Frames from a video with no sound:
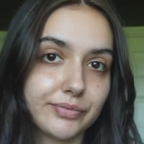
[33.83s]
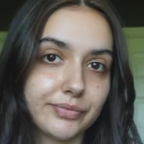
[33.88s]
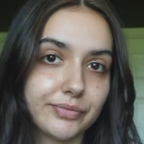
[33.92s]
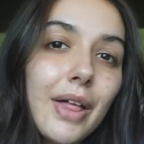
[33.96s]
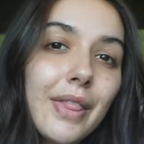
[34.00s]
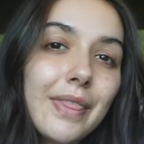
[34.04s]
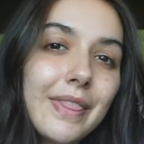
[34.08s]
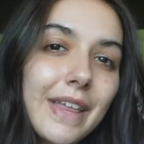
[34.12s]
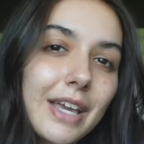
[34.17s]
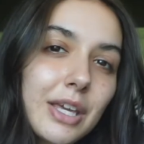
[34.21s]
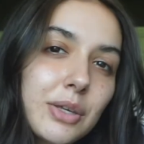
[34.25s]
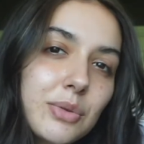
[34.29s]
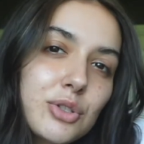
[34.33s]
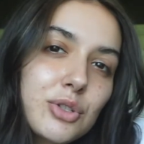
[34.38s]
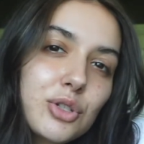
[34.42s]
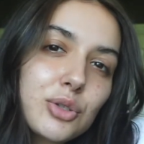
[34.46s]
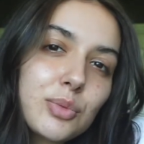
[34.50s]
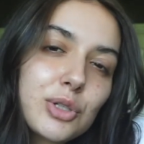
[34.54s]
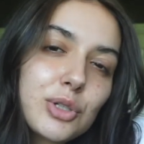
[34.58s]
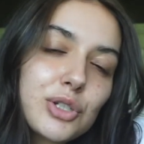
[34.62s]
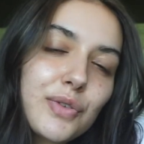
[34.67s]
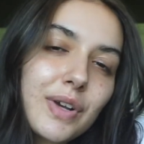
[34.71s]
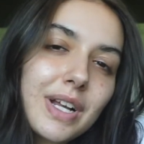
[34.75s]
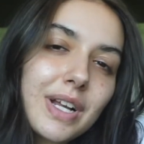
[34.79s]
Thank you so
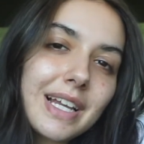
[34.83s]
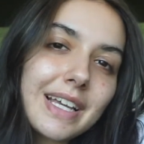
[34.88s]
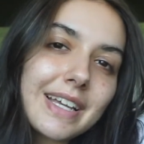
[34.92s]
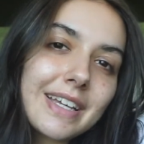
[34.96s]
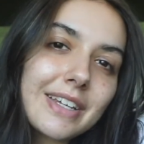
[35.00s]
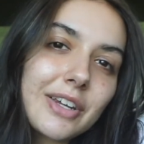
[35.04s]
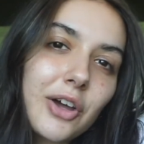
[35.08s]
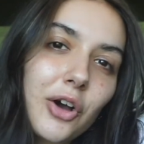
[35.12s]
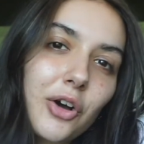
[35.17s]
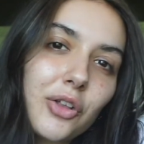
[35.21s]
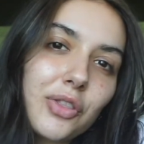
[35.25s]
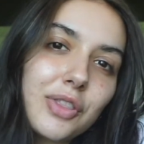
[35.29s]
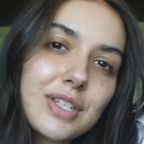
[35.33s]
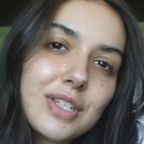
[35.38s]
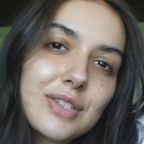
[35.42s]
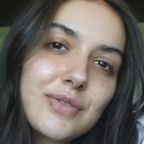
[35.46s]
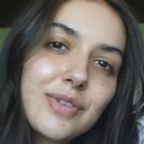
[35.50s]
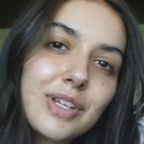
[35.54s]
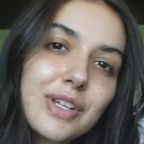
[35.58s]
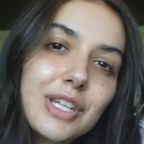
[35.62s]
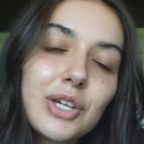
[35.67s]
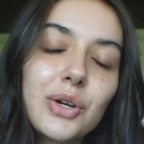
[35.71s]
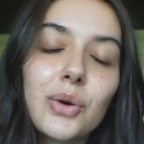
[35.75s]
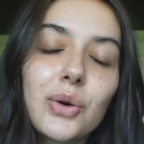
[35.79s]
much for clicking on this
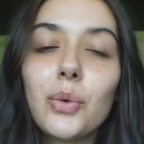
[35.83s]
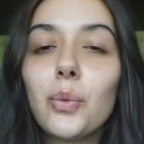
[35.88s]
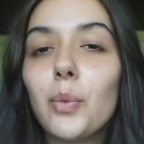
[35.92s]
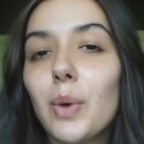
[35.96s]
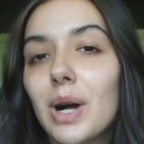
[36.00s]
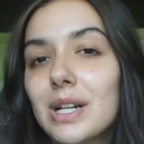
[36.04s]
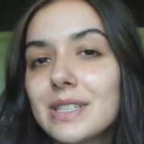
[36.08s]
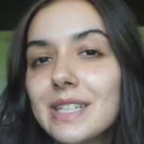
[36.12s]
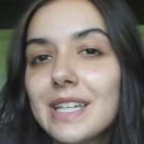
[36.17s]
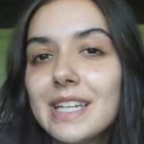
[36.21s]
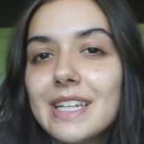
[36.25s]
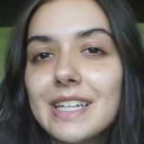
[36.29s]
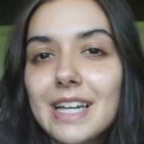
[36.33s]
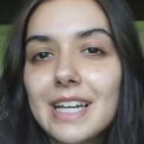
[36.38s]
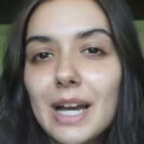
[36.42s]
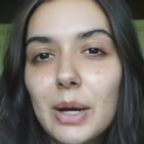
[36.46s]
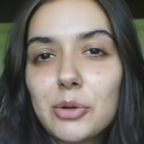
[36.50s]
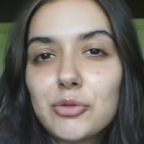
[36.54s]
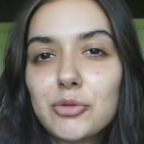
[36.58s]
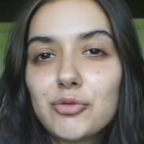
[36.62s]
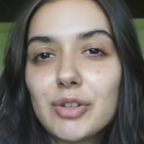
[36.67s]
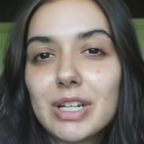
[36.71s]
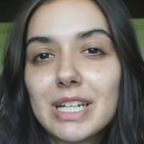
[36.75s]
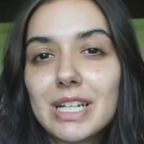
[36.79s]
video. While you're here, I would
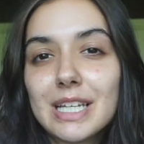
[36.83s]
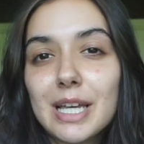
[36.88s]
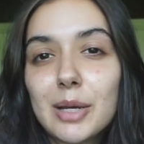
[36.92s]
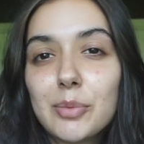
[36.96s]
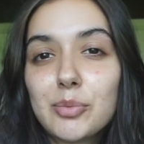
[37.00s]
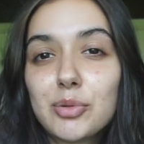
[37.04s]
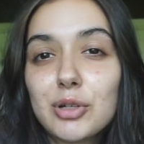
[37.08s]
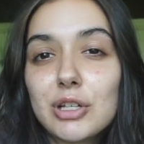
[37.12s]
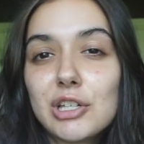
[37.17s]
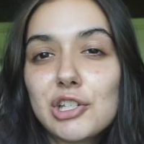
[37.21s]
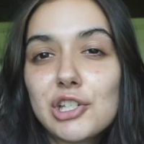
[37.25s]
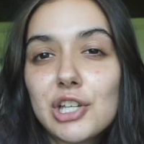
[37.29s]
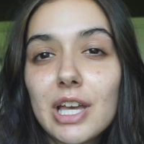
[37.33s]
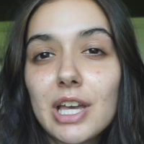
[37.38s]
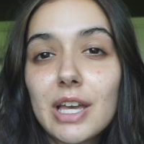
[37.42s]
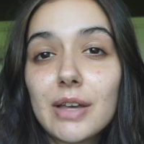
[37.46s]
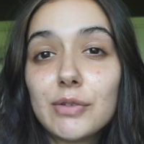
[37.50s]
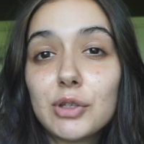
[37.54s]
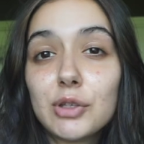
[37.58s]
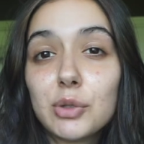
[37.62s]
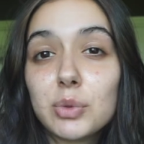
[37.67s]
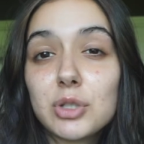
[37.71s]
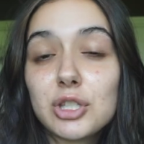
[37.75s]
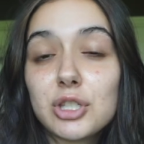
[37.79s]
really appreciate if you
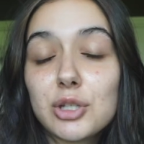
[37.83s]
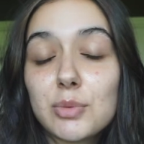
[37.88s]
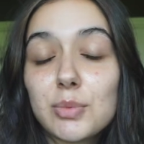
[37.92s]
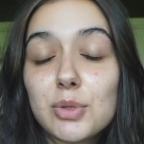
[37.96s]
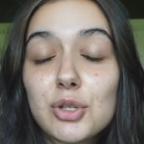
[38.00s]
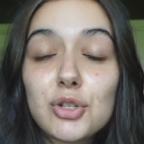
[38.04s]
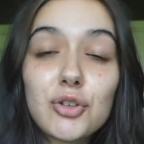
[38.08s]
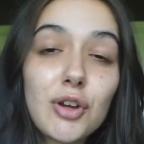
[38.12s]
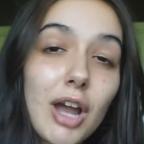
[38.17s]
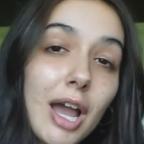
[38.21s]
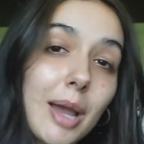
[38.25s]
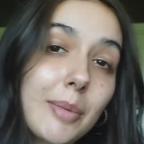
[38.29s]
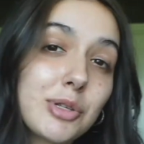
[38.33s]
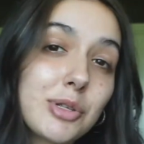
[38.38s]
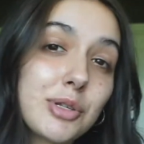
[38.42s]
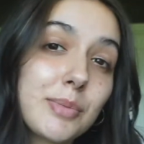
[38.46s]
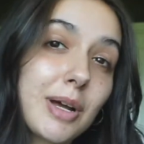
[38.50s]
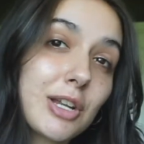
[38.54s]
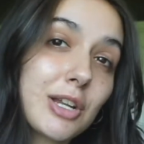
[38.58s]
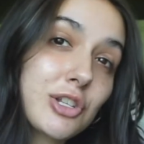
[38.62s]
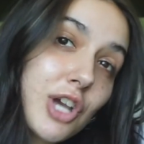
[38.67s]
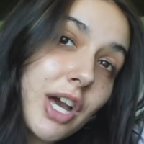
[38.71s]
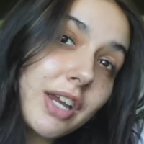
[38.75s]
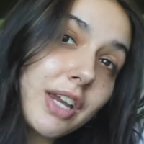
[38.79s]
would subscribe to my
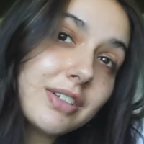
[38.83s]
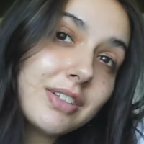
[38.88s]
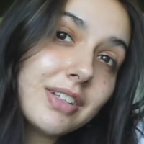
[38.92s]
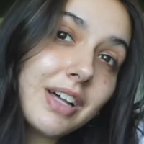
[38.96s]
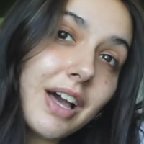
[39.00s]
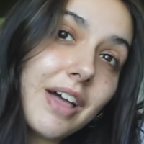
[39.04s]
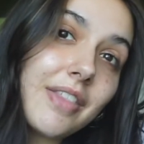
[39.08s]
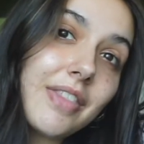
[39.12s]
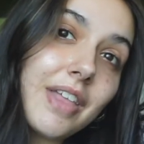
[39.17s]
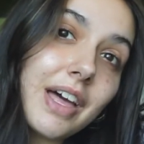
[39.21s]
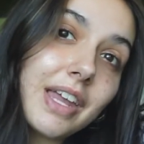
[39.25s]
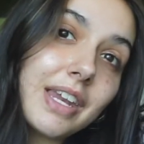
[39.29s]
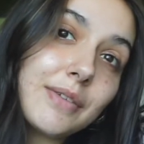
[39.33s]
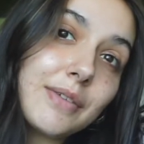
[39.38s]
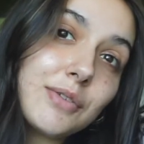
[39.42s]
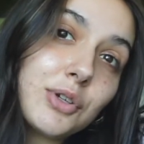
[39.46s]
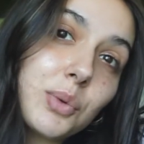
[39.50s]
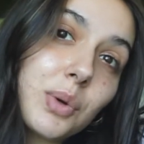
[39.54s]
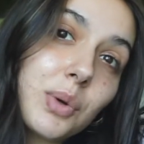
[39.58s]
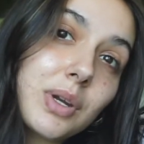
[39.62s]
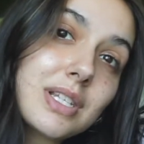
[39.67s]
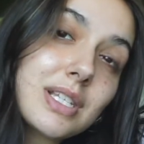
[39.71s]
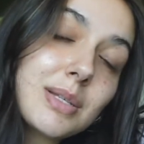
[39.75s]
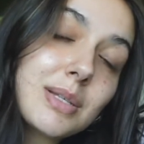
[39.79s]
channel, and then if you want
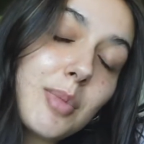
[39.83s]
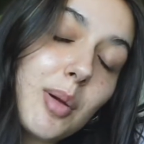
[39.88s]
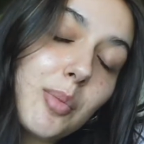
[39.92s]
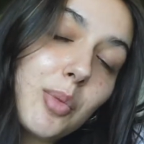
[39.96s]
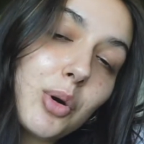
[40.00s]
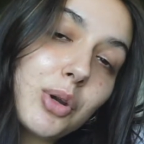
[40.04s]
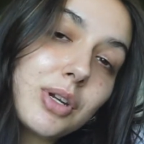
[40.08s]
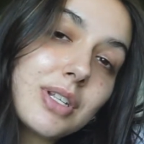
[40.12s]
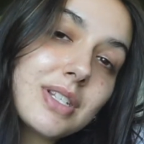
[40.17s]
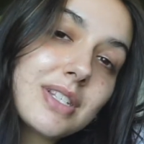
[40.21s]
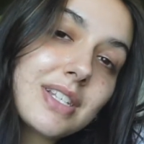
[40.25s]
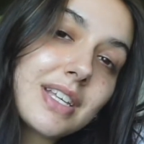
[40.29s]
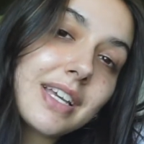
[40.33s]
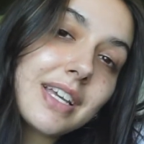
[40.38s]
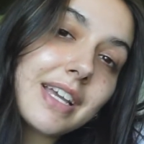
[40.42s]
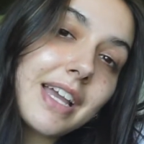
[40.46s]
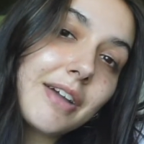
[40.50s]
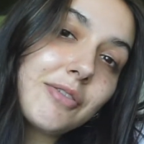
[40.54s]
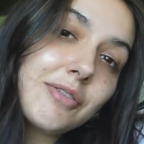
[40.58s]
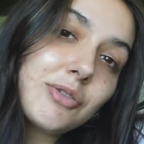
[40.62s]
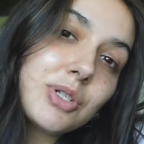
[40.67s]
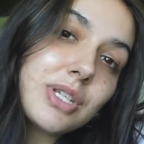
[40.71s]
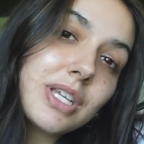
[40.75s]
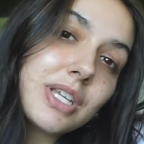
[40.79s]
to see my morning skincare
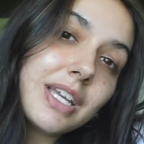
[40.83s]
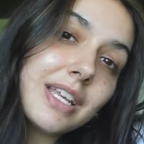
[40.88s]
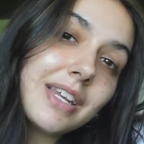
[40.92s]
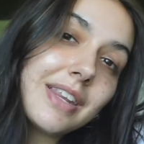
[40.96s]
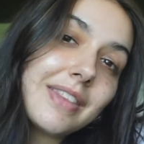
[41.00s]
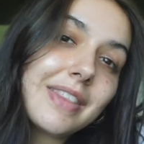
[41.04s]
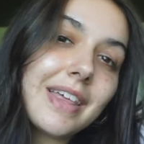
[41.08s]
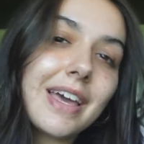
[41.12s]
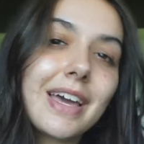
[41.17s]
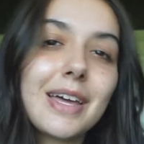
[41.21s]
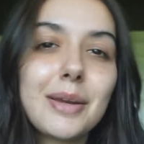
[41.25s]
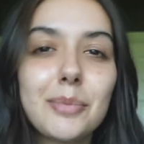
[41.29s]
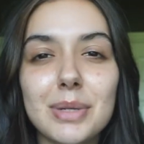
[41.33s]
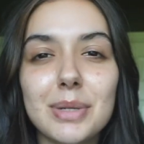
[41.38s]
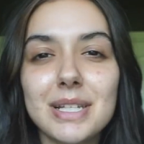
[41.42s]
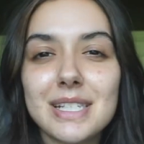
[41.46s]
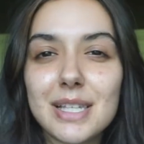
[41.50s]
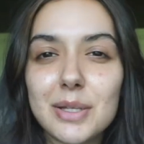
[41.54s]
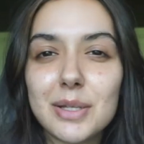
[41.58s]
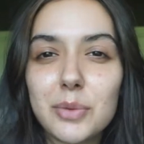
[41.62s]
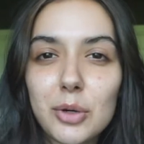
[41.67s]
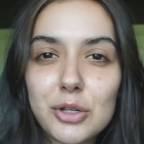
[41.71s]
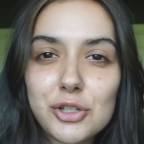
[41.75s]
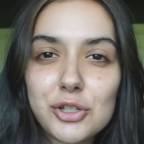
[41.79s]
routine, then please keep
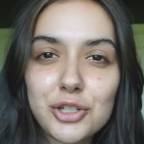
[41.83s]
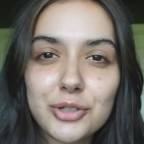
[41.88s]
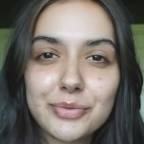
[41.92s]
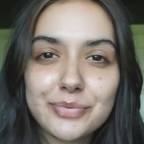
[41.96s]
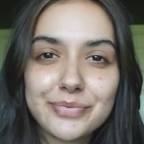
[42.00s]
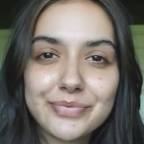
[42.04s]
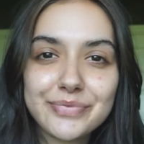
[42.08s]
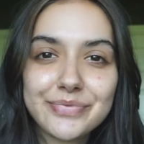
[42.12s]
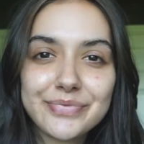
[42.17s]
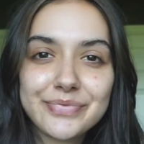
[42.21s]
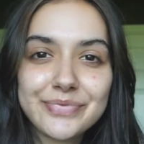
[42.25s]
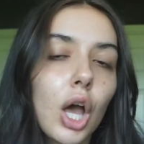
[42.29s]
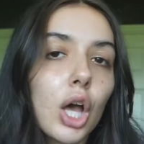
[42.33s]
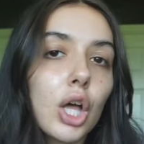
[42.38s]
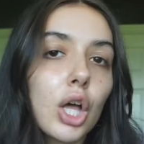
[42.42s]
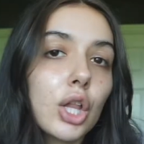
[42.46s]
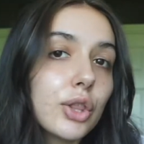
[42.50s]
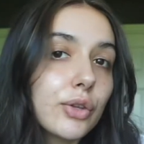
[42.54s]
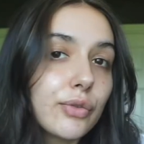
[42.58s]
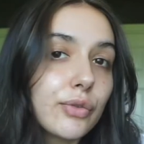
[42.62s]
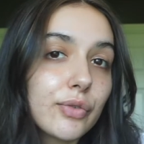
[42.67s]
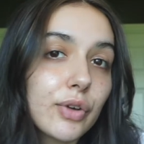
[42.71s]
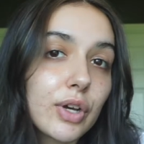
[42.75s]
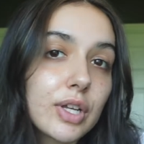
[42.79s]
watching. The
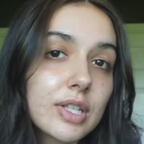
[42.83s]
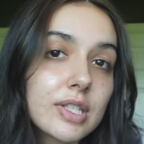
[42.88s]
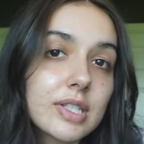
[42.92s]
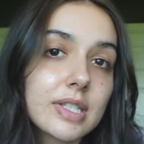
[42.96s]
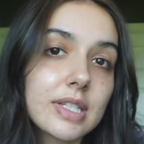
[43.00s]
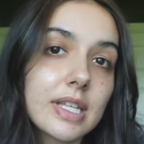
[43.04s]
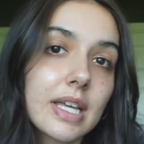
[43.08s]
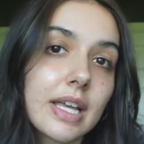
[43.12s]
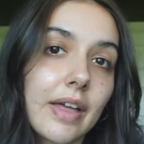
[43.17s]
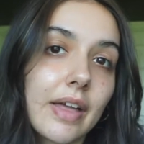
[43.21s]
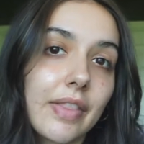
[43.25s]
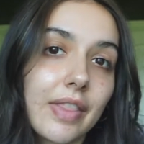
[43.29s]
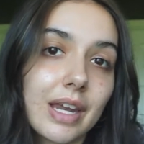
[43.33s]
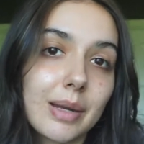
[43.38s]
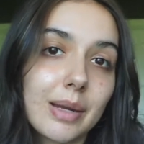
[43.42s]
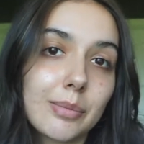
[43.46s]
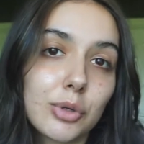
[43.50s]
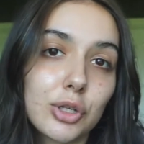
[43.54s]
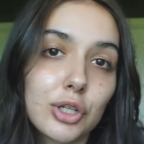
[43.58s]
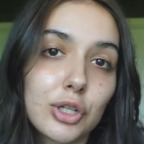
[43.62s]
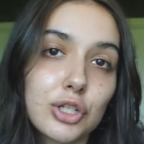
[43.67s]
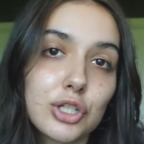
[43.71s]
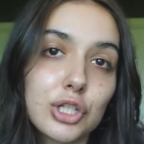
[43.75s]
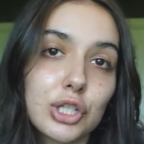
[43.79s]
first thing that I'm going to
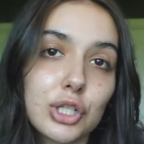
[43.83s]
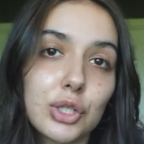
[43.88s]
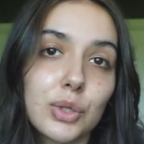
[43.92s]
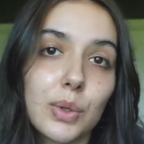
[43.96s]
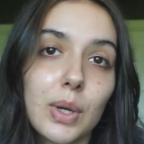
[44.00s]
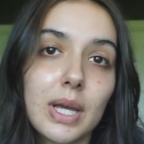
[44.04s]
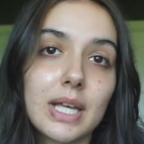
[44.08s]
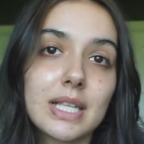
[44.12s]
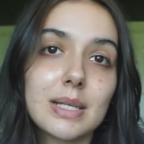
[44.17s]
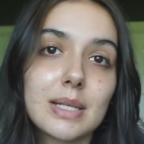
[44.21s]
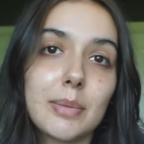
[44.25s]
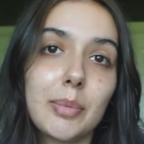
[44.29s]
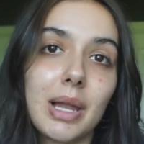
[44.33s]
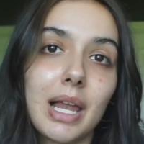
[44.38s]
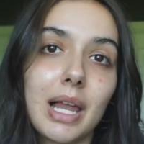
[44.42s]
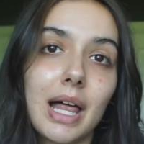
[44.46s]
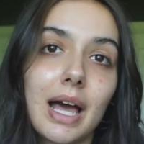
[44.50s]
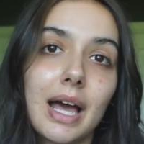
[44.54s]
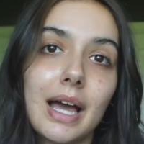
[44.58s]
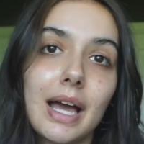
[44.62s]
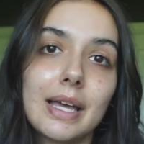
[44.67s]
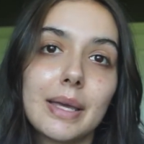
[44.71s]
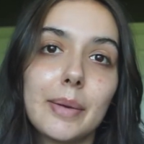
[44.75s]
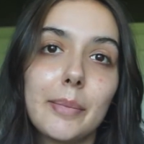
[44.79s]
do is
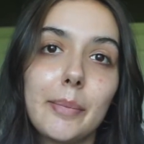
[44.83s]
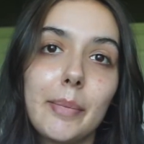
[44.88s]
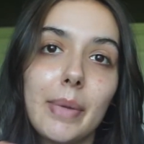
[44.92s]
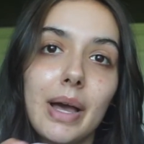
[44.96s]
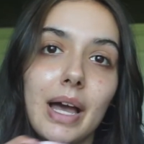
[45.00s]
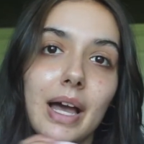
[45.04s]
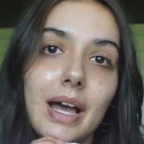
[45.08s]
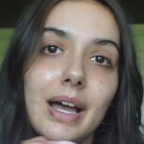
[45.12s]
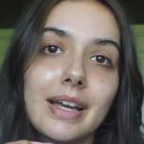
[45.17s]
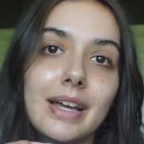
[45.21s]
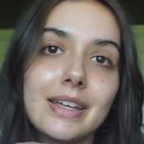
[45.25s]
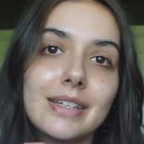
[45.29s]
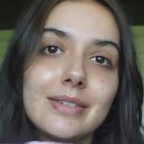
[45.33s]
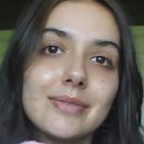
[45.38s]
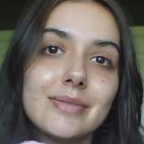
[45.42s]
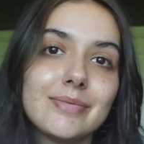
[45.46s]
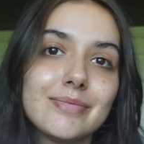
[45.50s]
apply my